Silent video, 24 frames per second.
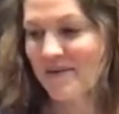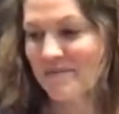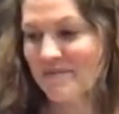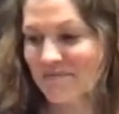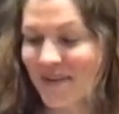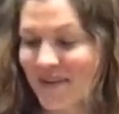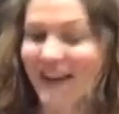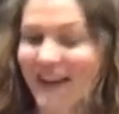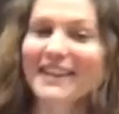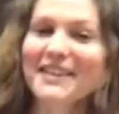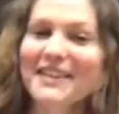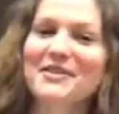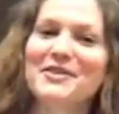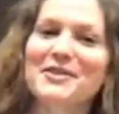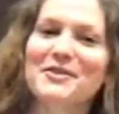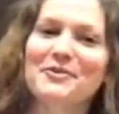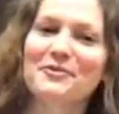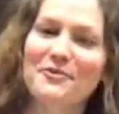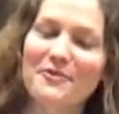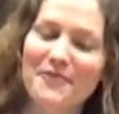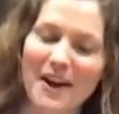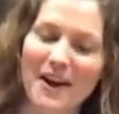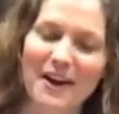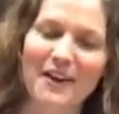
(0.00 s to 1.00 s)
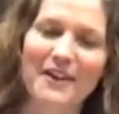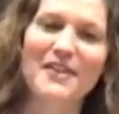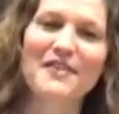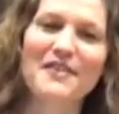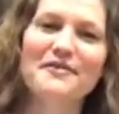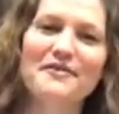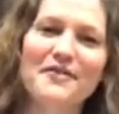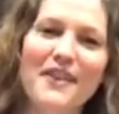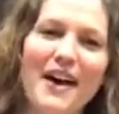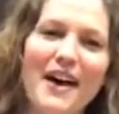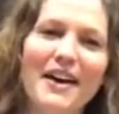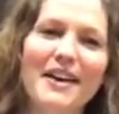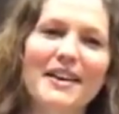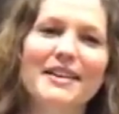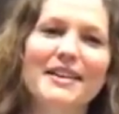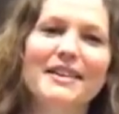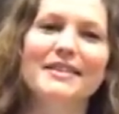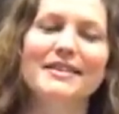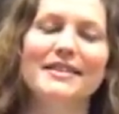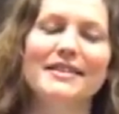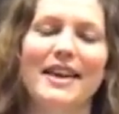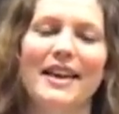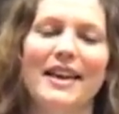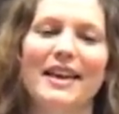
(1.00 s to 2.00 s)
But it was very fun
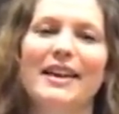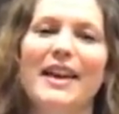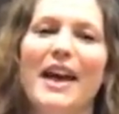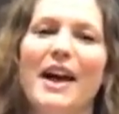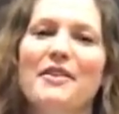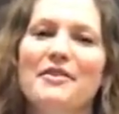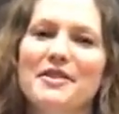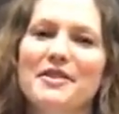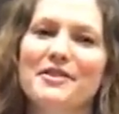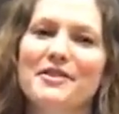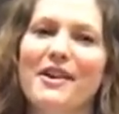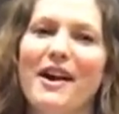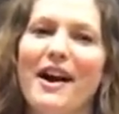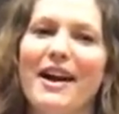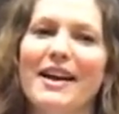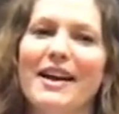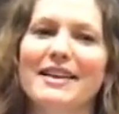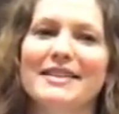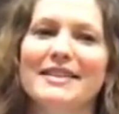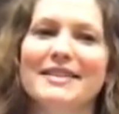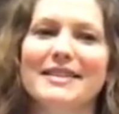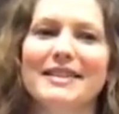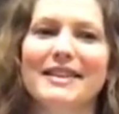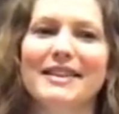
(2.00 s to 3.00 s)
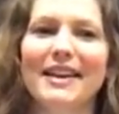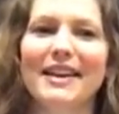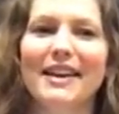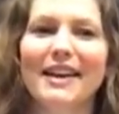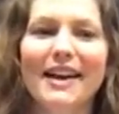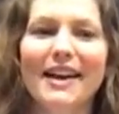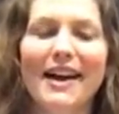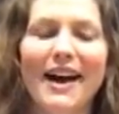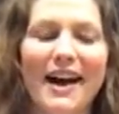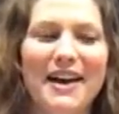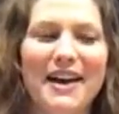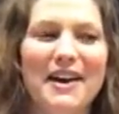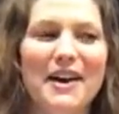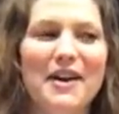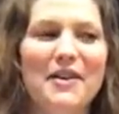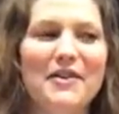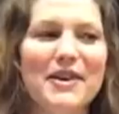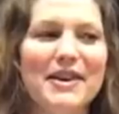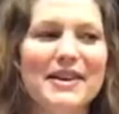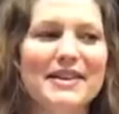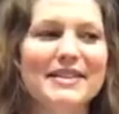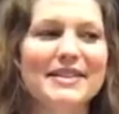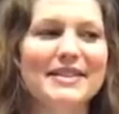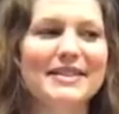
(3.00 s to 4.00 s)
to hang out with you guys. I
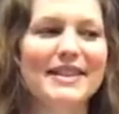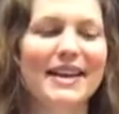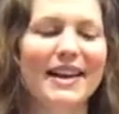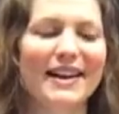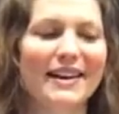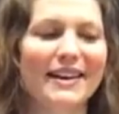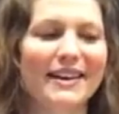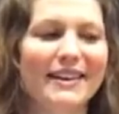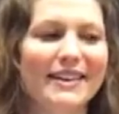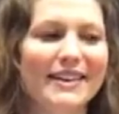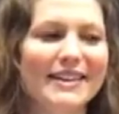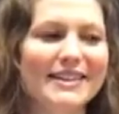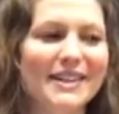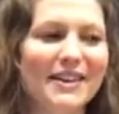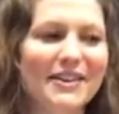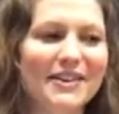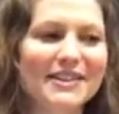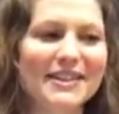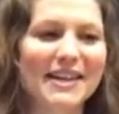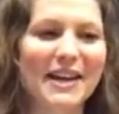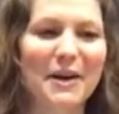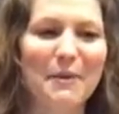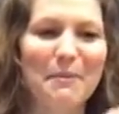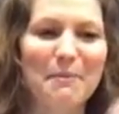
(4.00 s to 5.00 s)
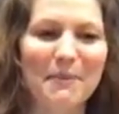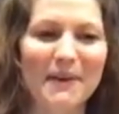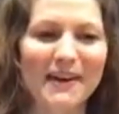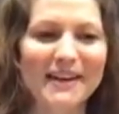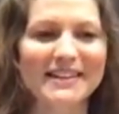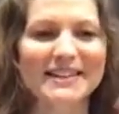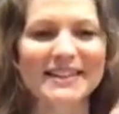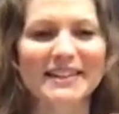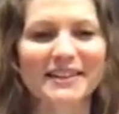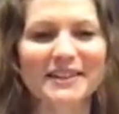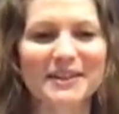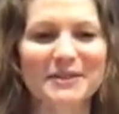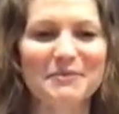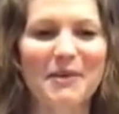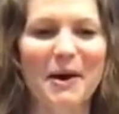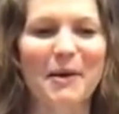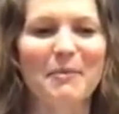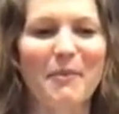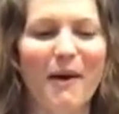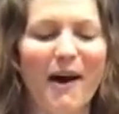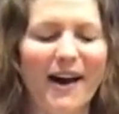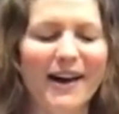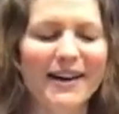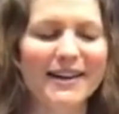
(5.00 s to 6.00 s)
always, it's always like a big deal in my
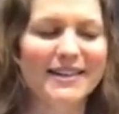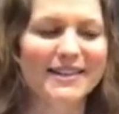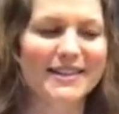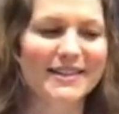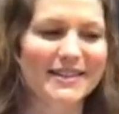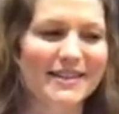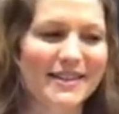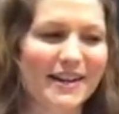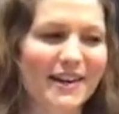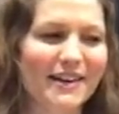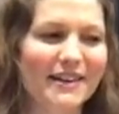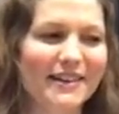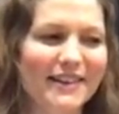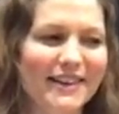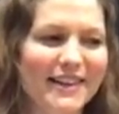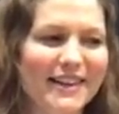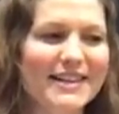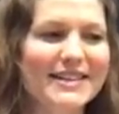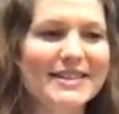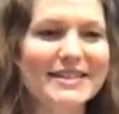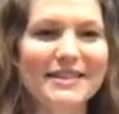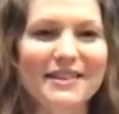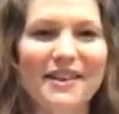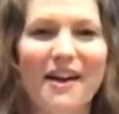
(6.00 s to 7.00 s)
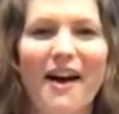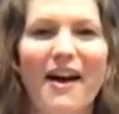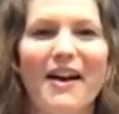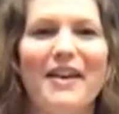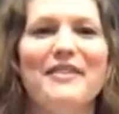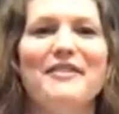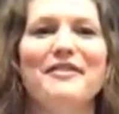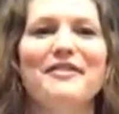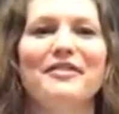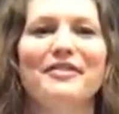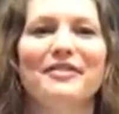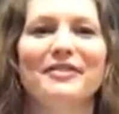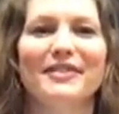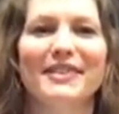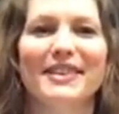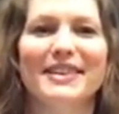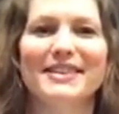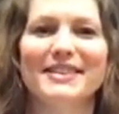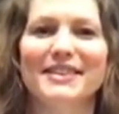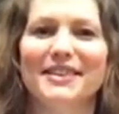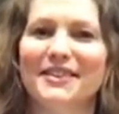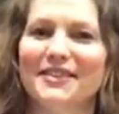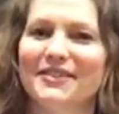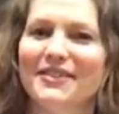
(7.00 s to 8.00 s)
mind to start these live
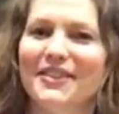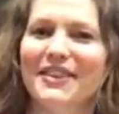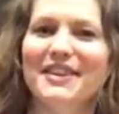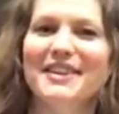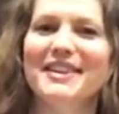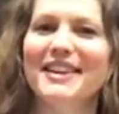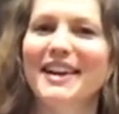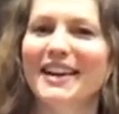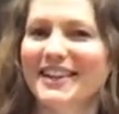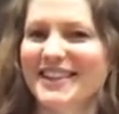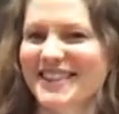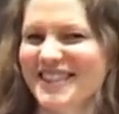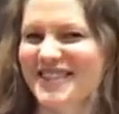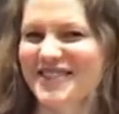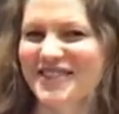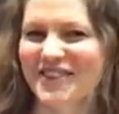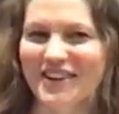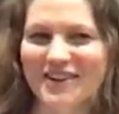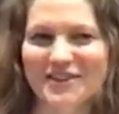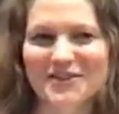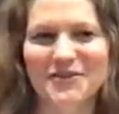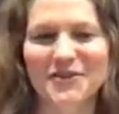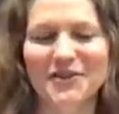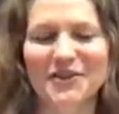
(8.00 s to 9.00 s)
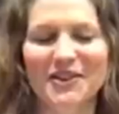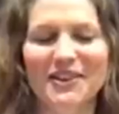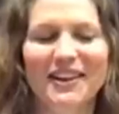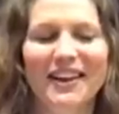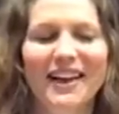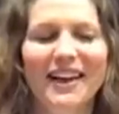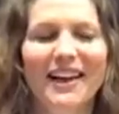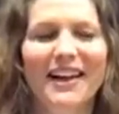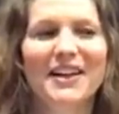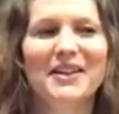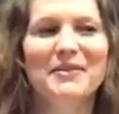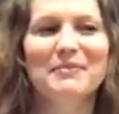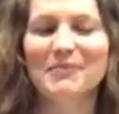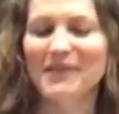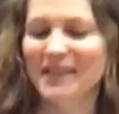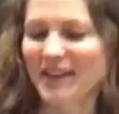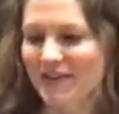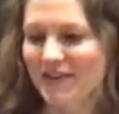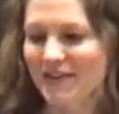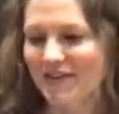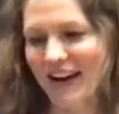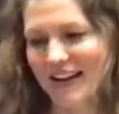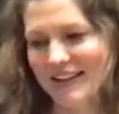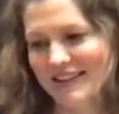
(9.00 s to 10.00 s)
because they're very kind of stressful. But
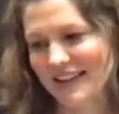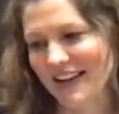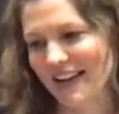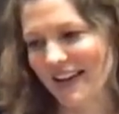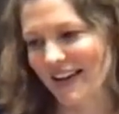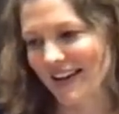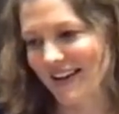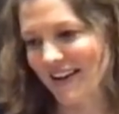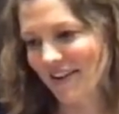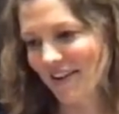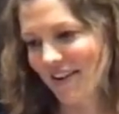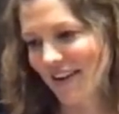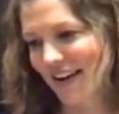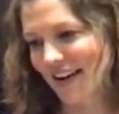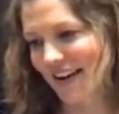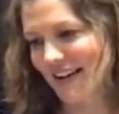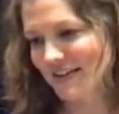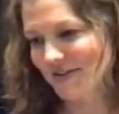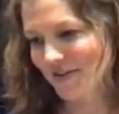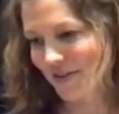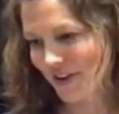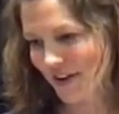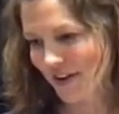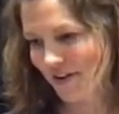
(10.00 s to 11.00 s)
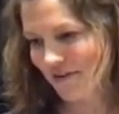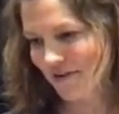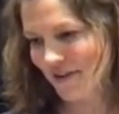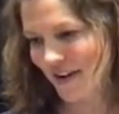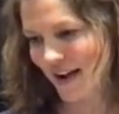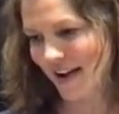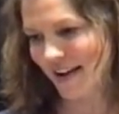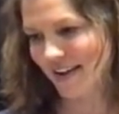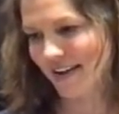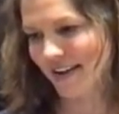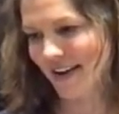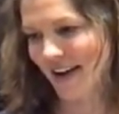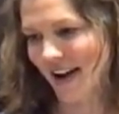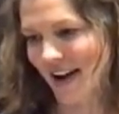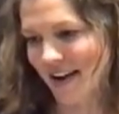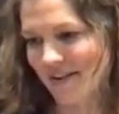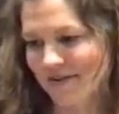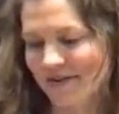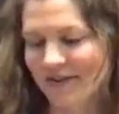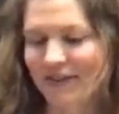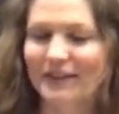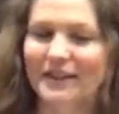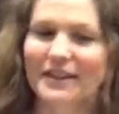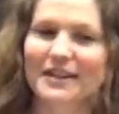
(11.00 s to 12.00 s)
then once I get going, it's very fun. I
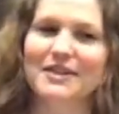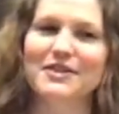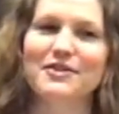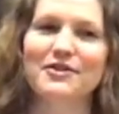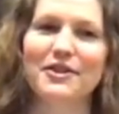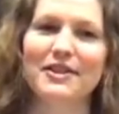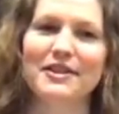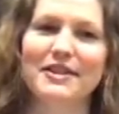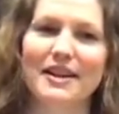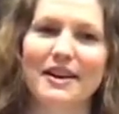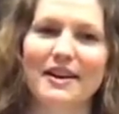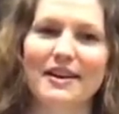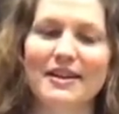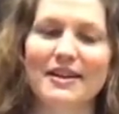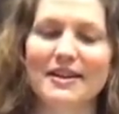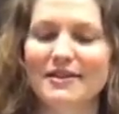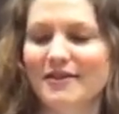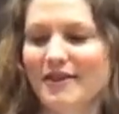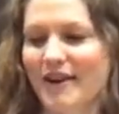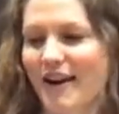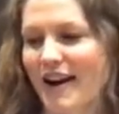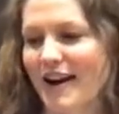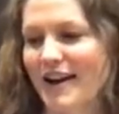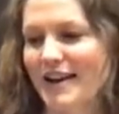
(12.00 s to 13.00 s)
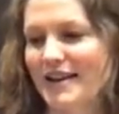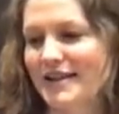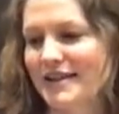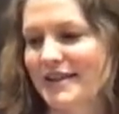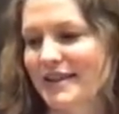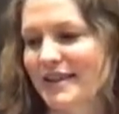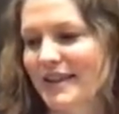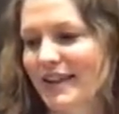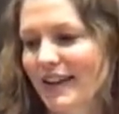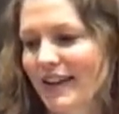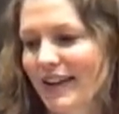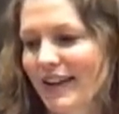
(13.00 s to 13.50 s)
really enjoy talking to you guys.